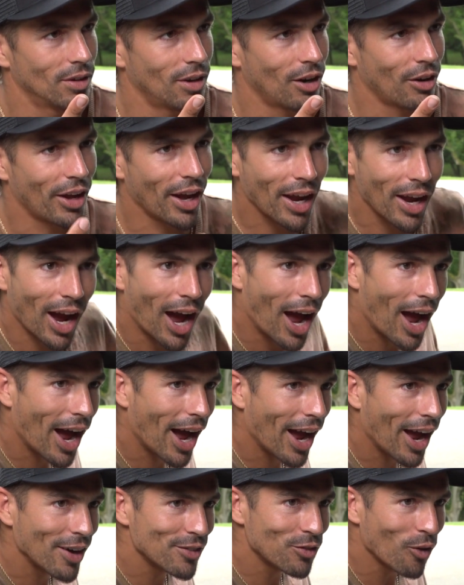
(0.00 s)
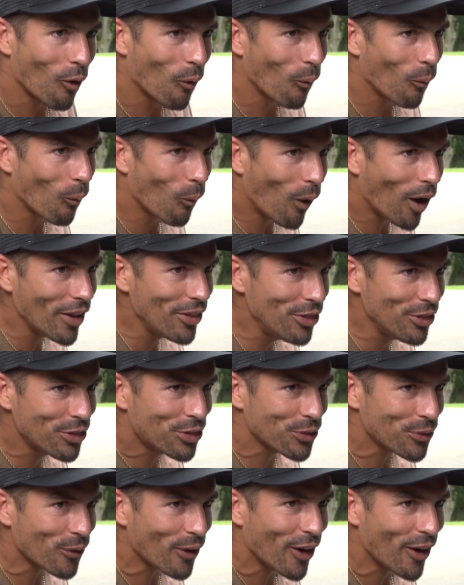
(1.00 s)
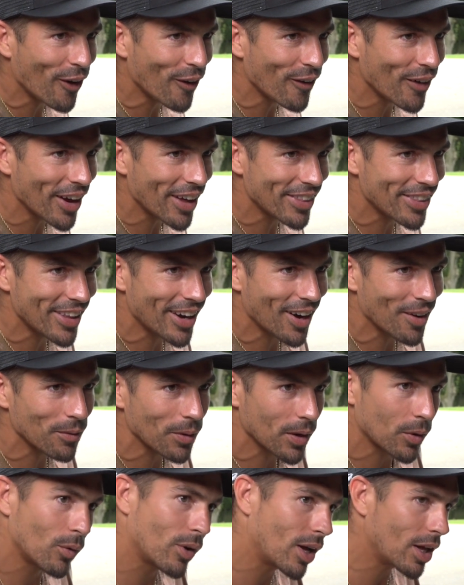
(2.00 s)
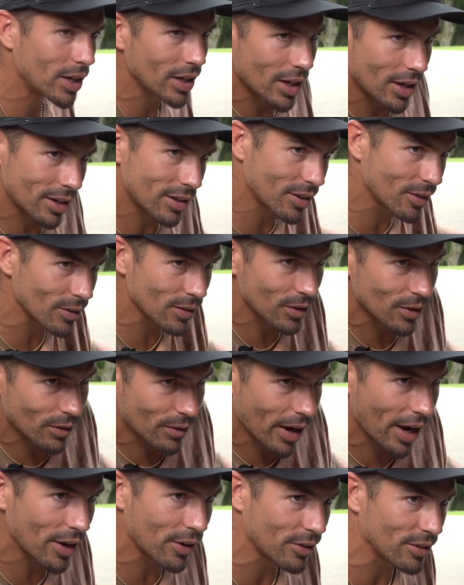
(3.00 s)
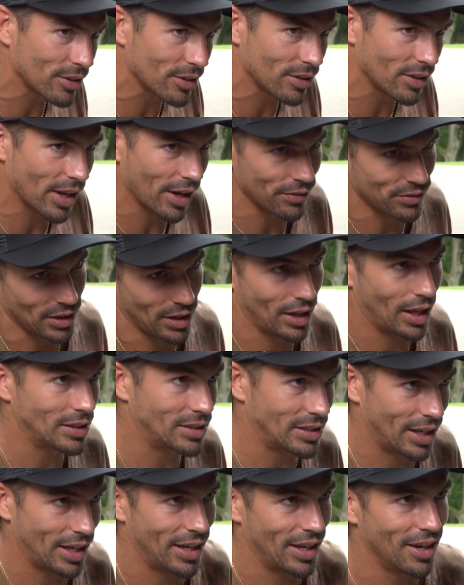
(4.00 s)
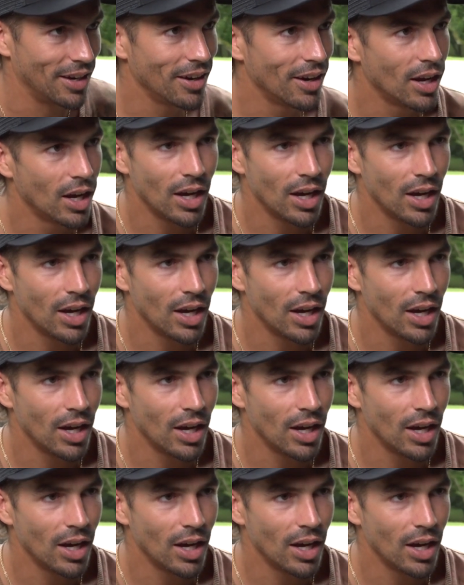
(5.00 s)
Okay, I have one throw, and then I'm like, well, I needed to go a little right or a little left, and that's it.